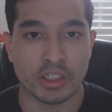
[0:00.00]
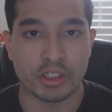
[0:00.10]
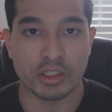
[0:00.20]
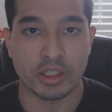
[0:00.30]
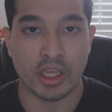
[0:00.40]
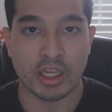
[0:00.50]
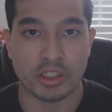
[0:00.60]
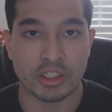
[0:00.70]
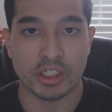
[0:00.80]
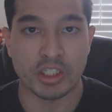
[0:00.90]
that
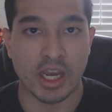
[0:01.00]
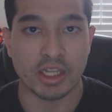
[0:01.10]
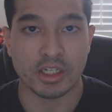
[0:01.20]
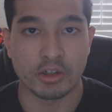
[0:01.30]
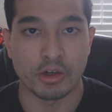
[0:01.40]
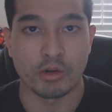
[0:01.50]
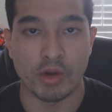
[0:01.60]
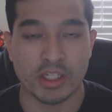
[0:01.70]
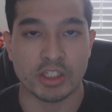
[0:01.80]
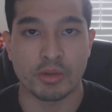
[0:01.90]
she's not gonna
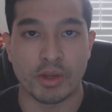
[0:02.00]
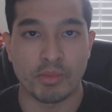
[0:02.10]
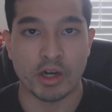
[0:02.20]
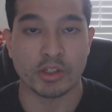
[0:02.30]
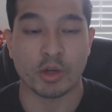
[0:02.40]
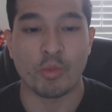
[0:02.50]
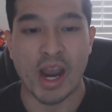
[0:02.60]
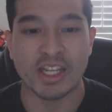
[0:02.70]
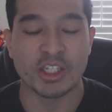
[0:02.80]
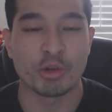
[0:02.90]
arrest him, and Meryl's like, "Why
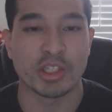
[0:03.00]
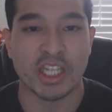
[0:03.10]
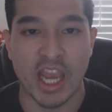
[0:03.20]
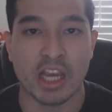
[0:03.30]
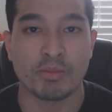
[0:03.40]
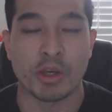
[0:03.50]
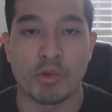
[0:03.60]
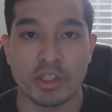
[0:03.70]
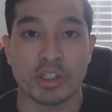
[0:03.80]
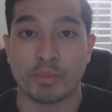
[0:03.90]
did you attack me?" And
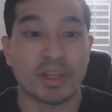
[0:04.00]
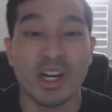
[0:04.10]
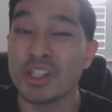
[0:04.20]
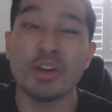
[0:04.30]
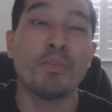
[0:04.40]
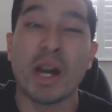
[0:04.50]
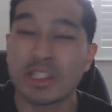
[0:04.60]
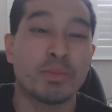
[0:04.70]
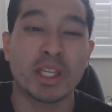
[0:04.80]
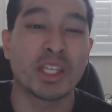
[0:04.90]
Winter's like, "Because you're about to
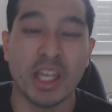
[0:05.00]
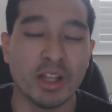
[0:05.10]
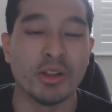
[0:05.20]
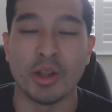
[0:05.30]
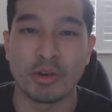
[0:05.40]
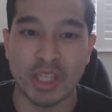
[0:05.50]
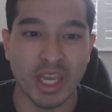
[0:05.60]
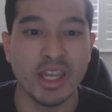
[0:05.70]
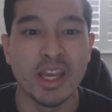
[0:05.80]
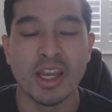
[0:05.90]
be killed,
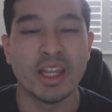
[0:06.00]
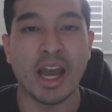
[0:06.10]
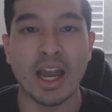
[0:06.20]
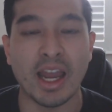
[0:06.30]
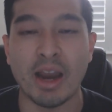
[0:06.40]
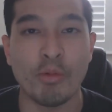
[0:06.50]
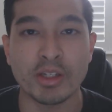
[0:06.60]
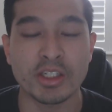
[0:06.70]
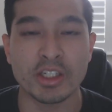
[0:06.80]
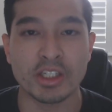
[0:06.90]
okay? I
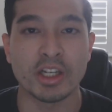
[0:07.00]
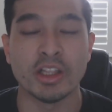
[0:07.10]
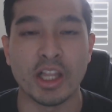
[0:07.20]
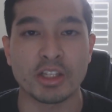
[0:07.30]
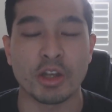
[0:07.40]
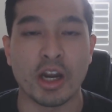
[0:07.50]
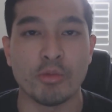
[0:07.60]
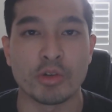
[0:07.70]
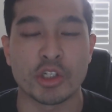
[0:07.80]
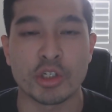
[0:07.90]
wasn't just gonna let
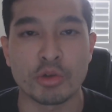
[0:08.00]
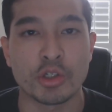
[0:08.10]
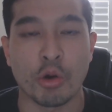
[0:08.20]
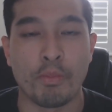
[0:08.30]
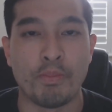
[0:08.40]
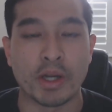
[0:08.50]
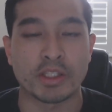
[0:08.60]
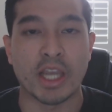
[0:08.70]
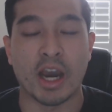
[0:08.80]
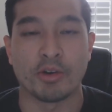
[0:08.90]
Ironwood shoot your butt
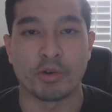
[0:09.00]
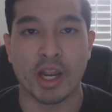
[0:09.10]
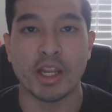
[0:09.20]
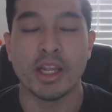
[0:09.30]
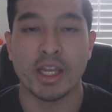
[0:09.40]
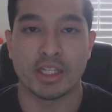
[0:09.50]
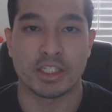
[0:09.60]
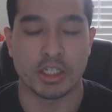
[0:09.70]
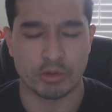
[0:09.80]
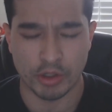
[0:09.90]
down, alright?"
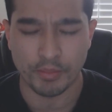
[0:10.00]
etc.